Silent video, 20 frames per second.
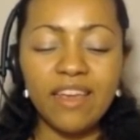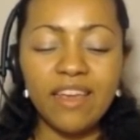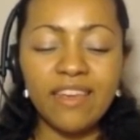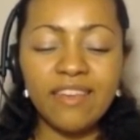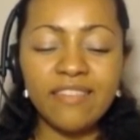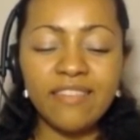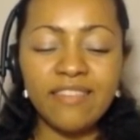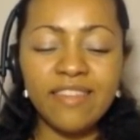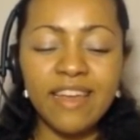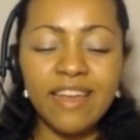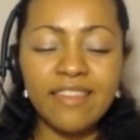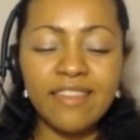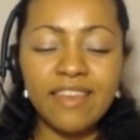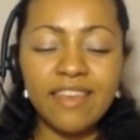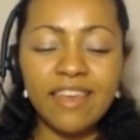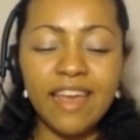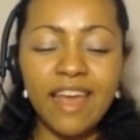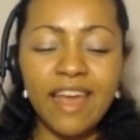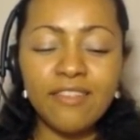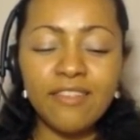is that
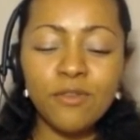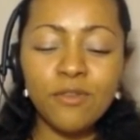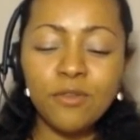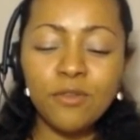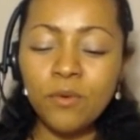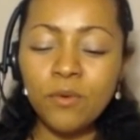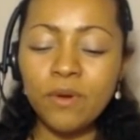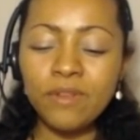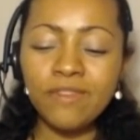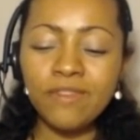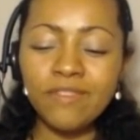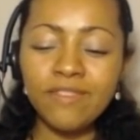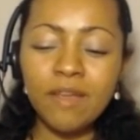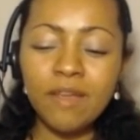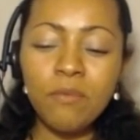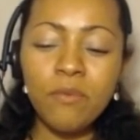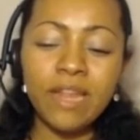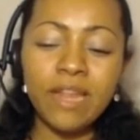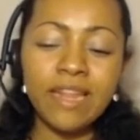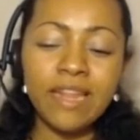it has to do the
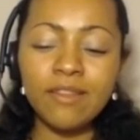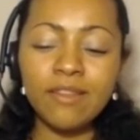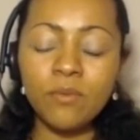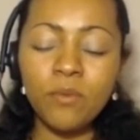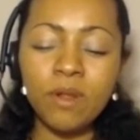same way that